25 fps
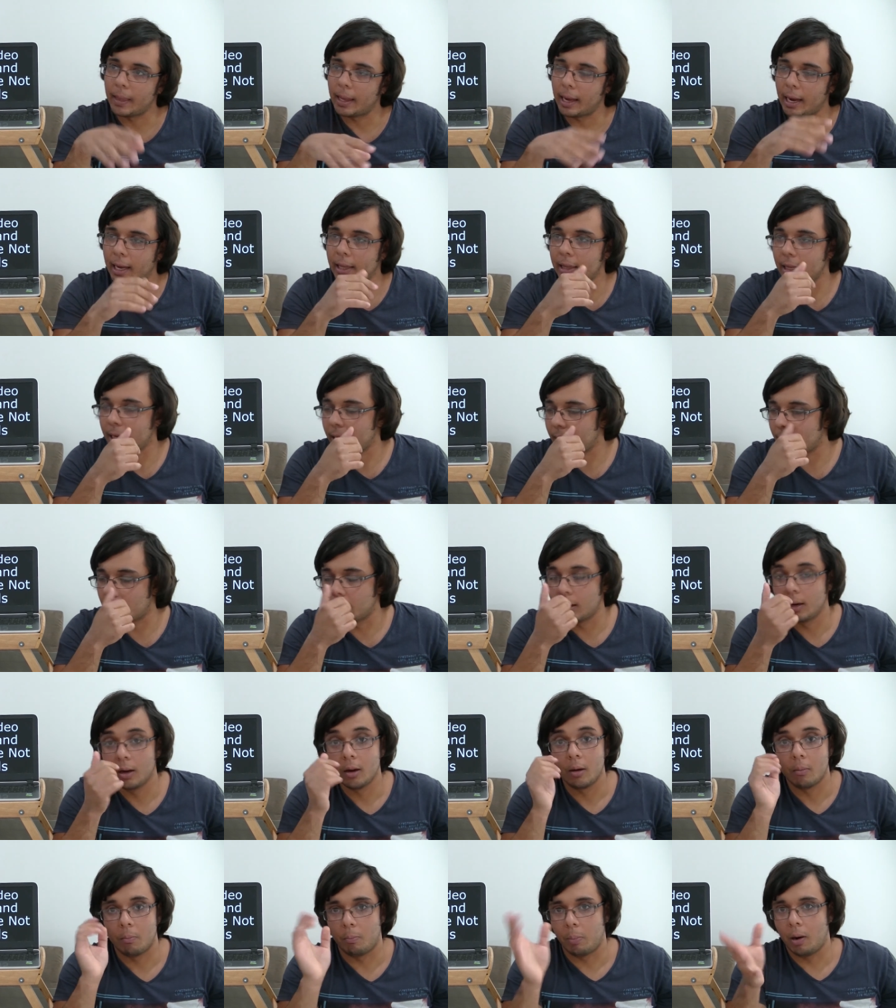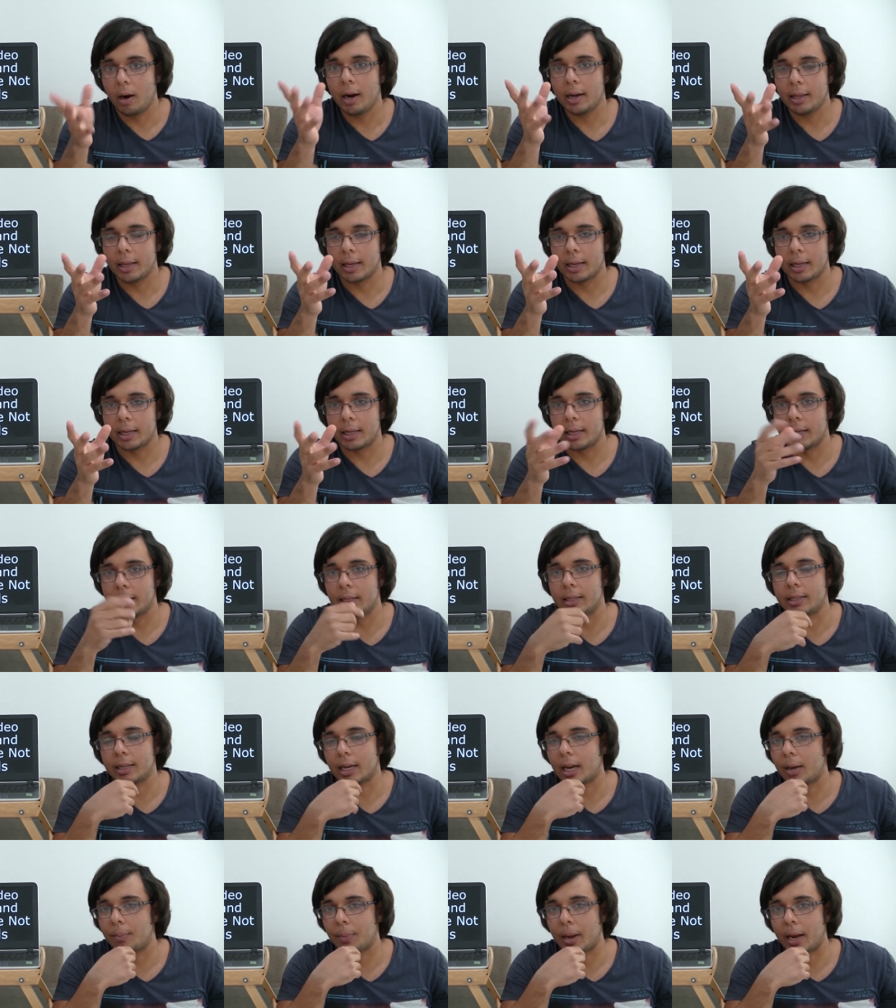and then buy their
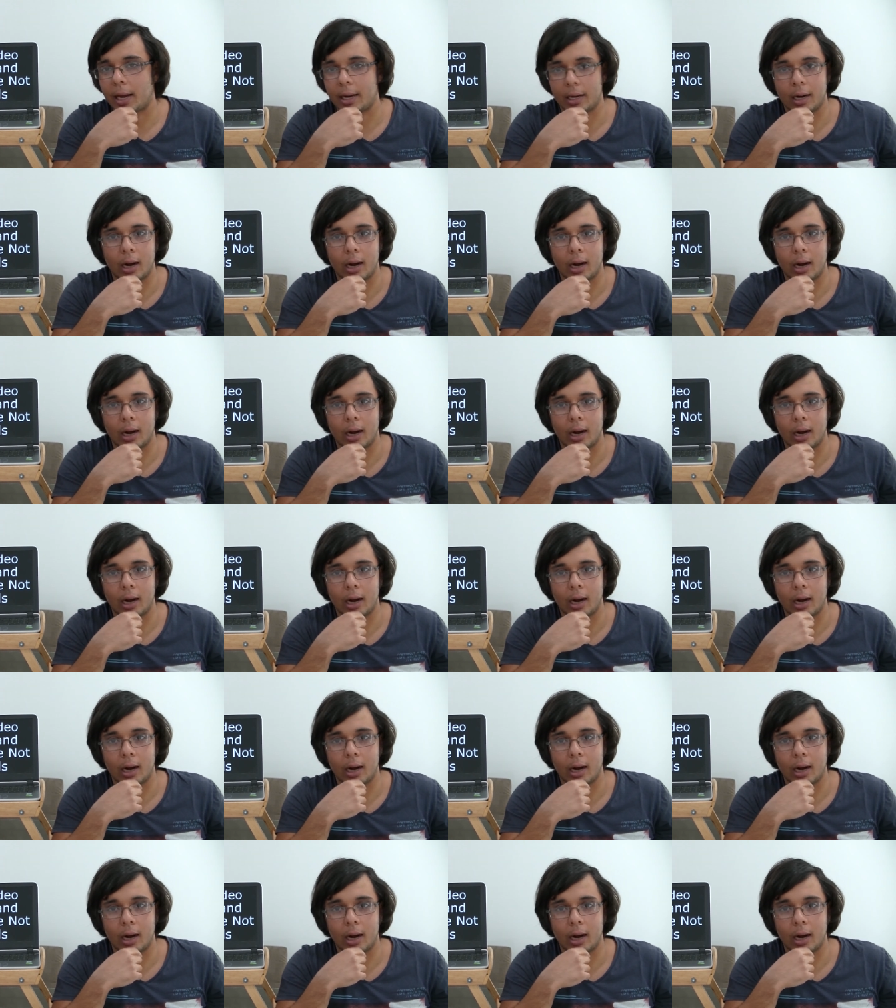kids MA